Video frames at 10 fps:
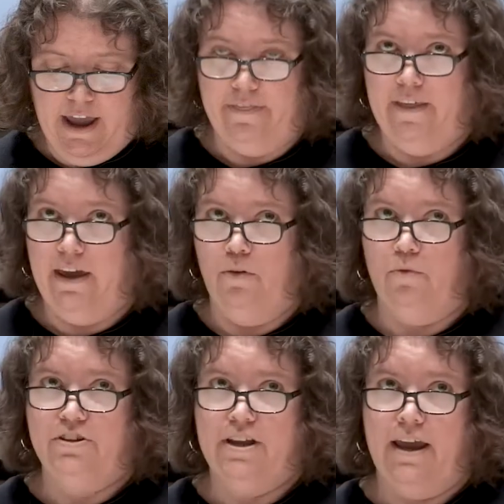and they
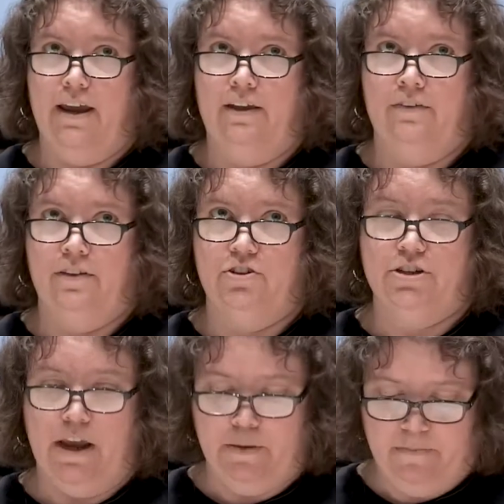retained the
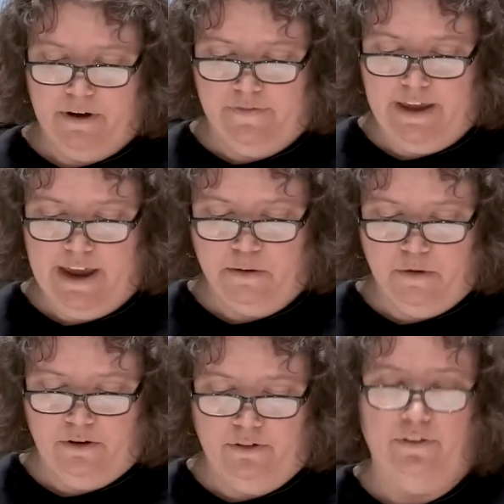shape of the
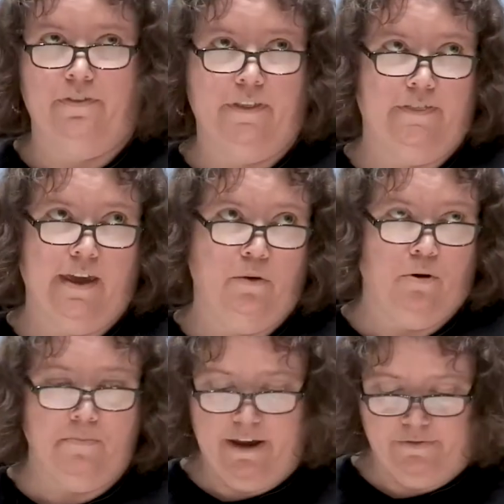animal that they
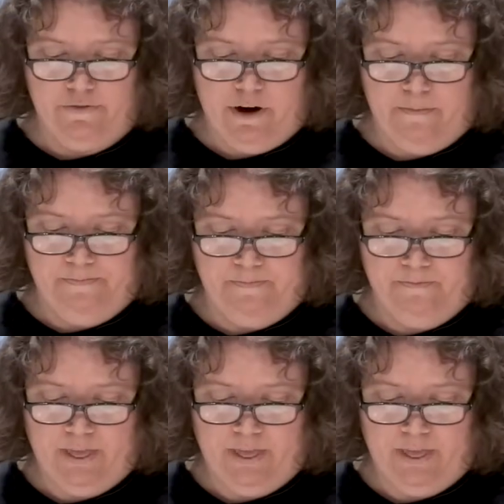were made from,